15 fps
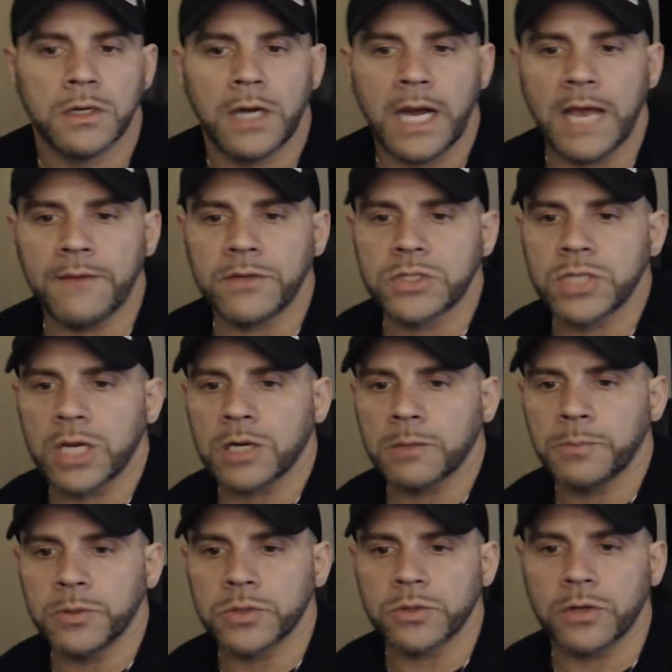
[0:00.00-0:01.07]
I have a checker
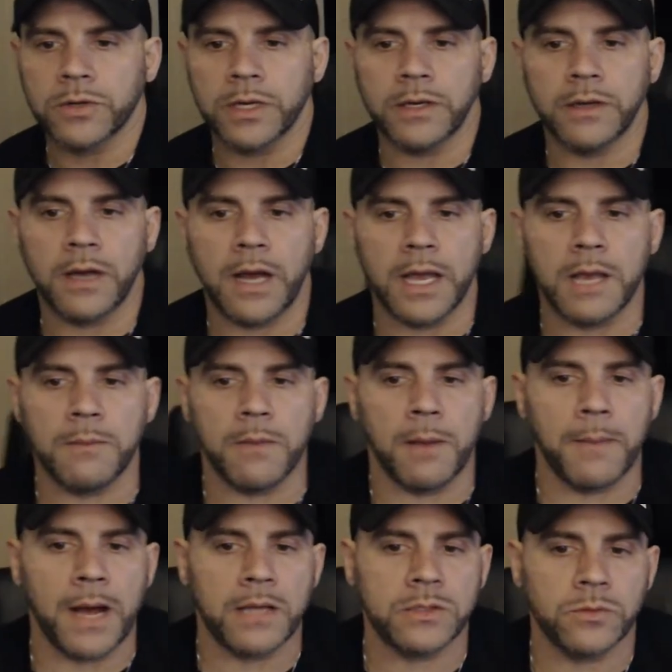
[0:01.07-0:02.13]
push. Okay, I am
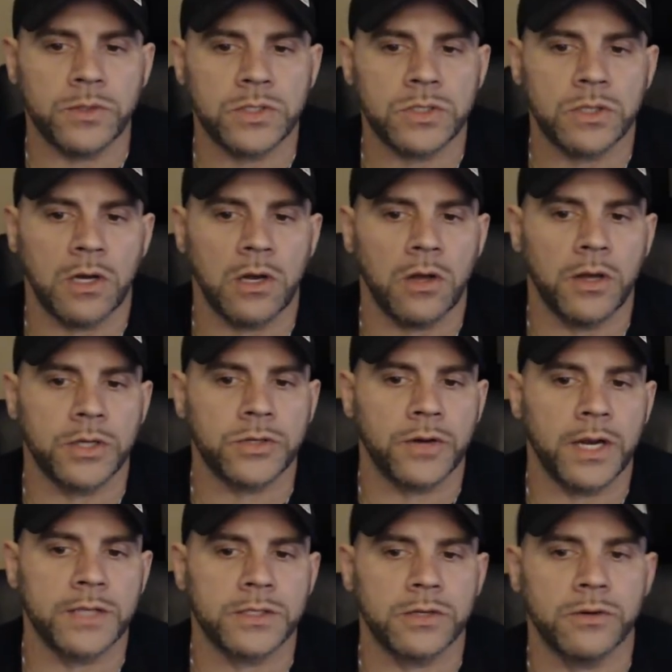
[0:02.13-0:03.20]
about to install a
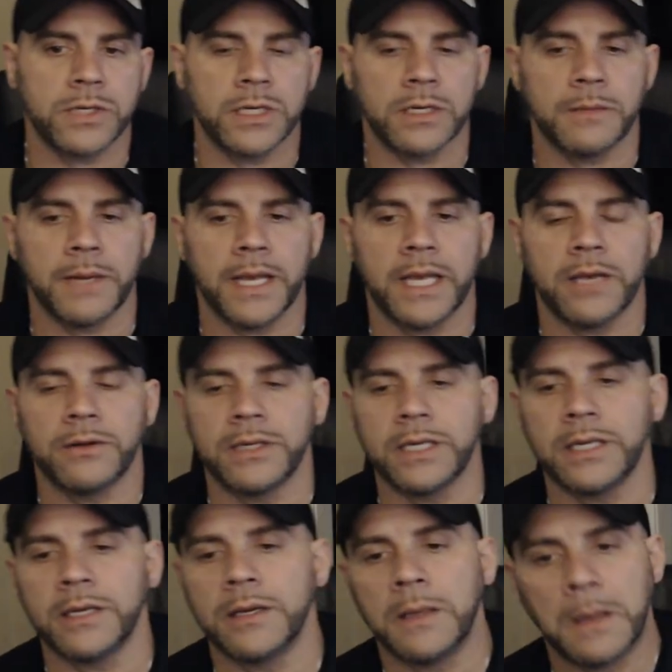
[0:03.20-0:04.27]
Transgo kit on my
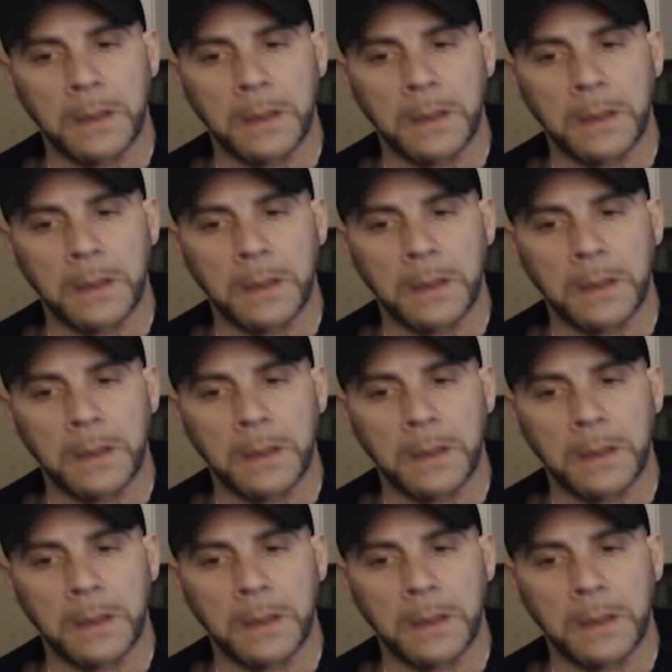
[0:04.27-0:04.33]
AOD.